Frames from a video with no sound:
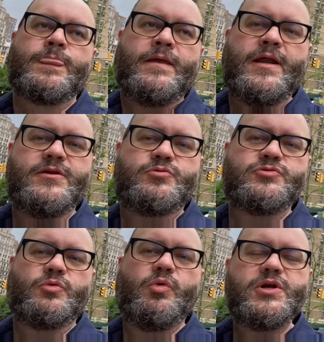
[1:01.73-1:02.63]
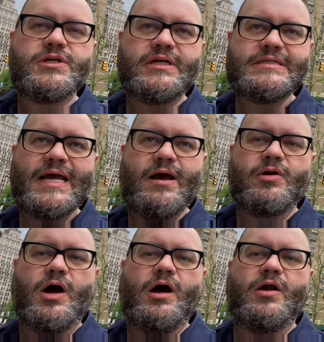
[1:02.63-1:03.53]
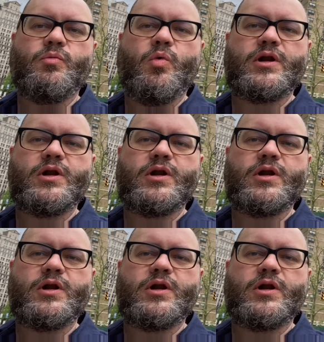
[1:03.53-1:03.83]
Now, this was originally down on one